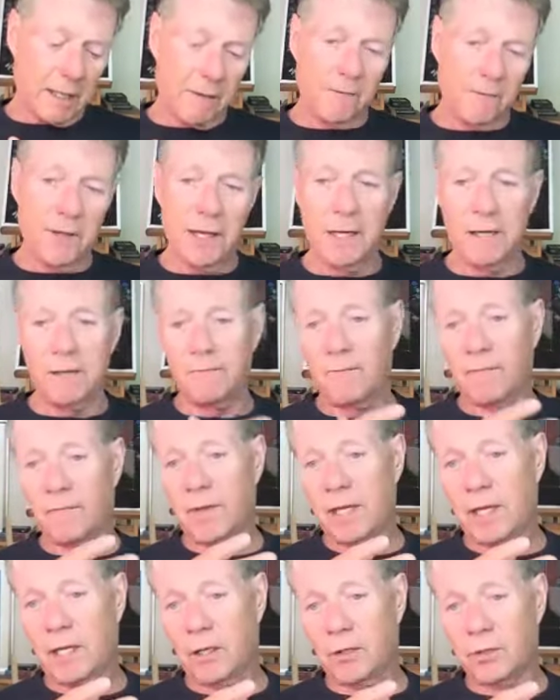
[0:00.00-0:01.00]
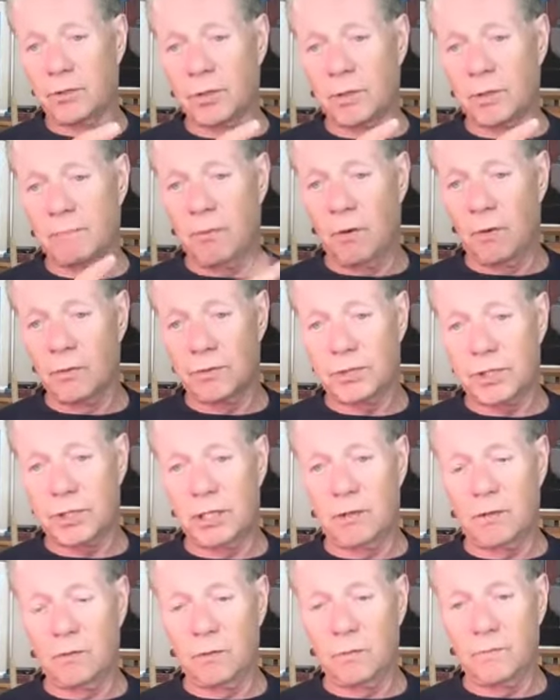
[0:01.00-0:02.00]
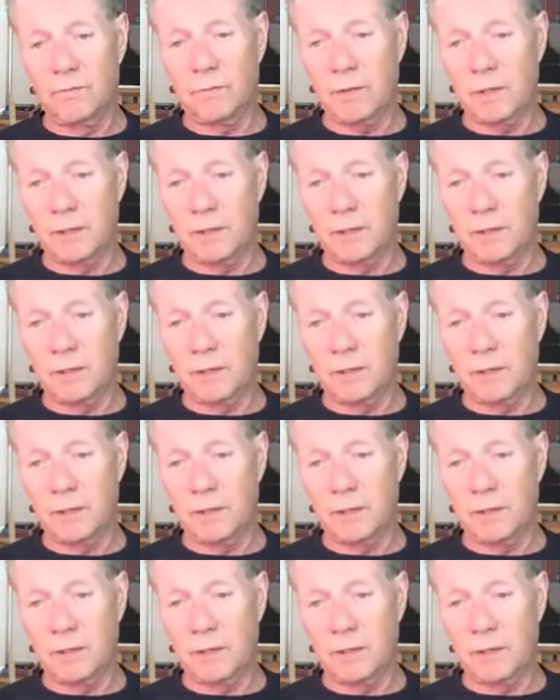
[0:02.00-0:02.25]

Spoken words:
they cultured both single